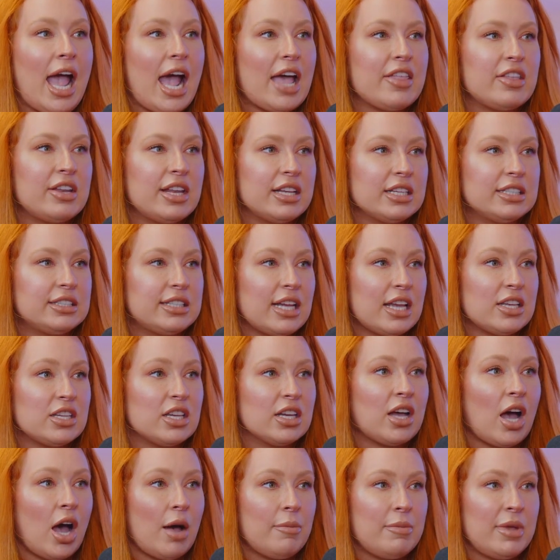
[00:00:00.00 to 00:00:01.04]
And the next day
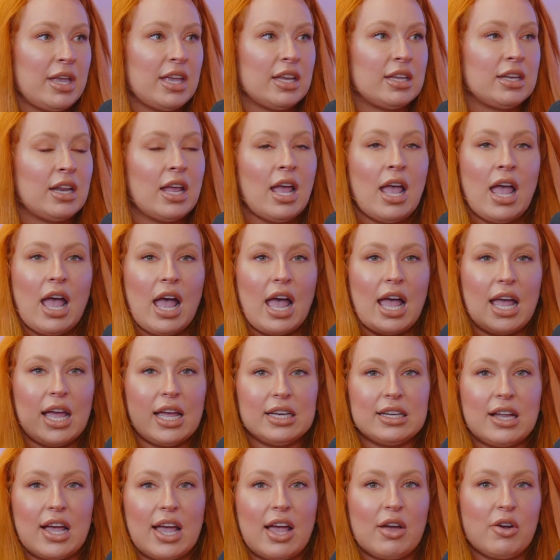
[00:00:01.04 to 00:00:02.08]
you come in
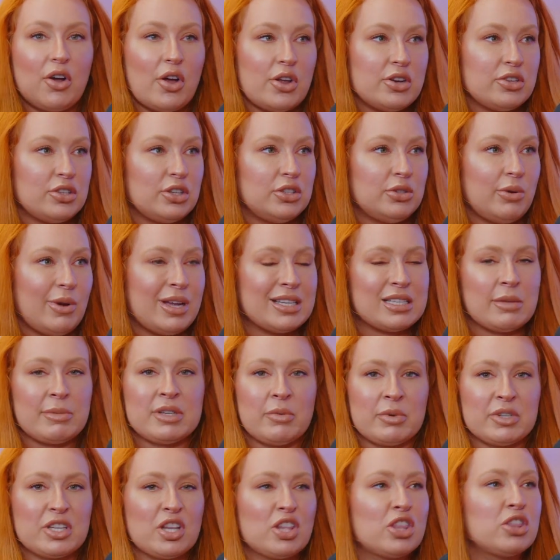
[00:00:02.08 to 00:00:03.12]
and like I go into the toilet, there'd be
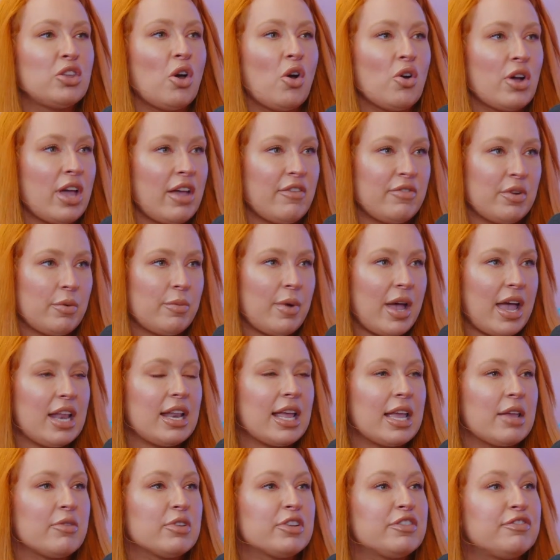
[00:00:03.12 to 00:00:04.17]
someone's thong everywhere.
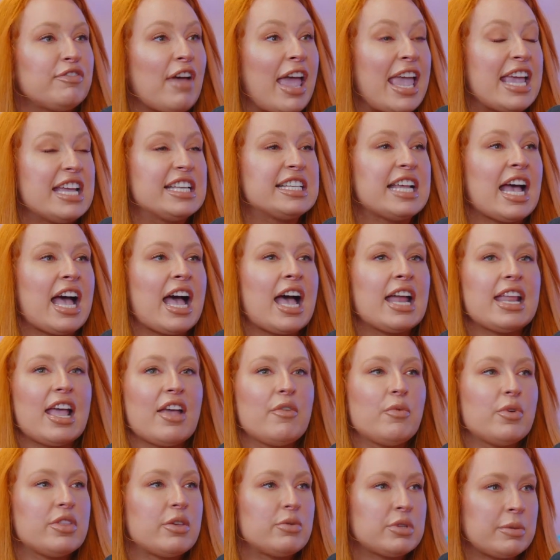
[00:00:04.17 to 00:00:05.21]
Like it was fake tan
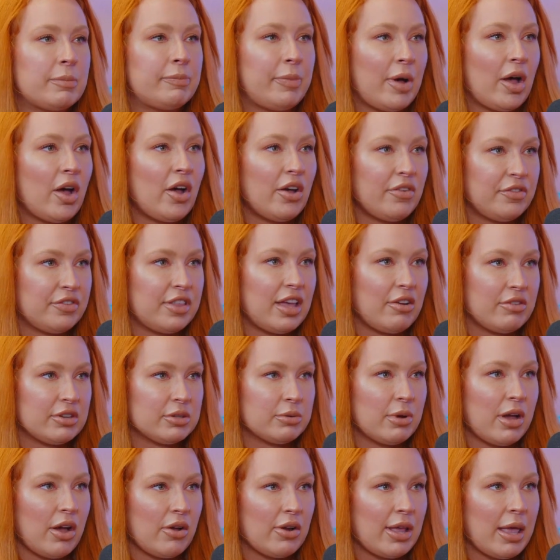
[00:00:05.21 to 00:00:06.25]
everywhere. There was a bath there
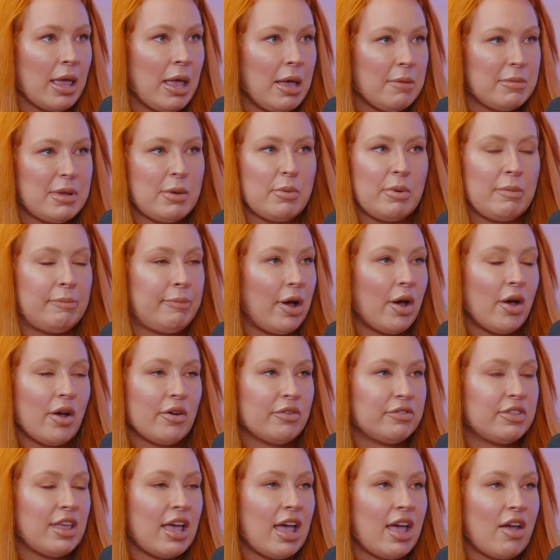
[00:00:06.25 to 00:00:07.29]
as well. Like people would
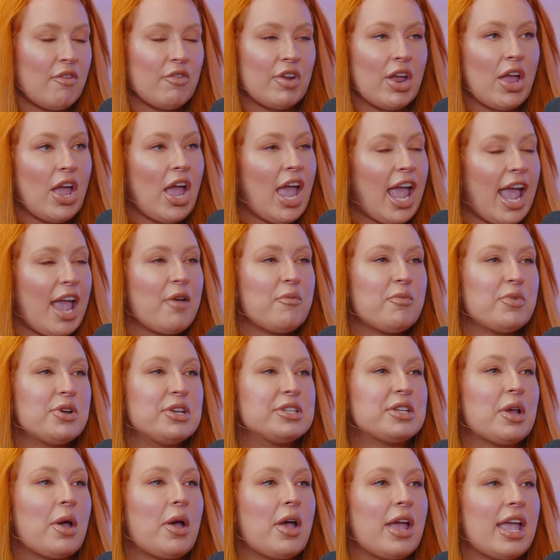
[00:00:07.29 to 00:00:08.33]
bath there. But it
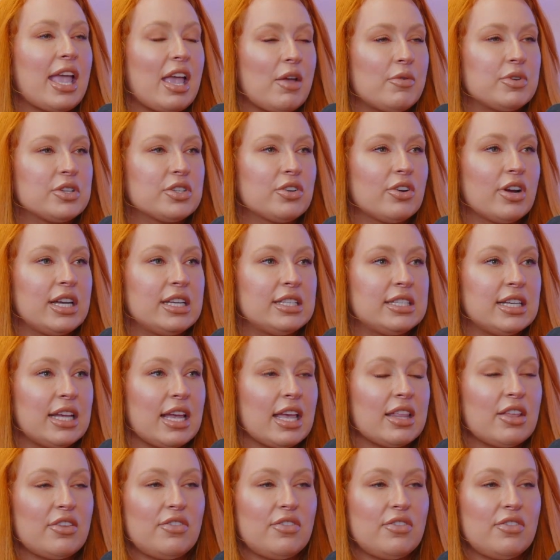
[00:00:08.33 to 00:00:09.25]
was crazy.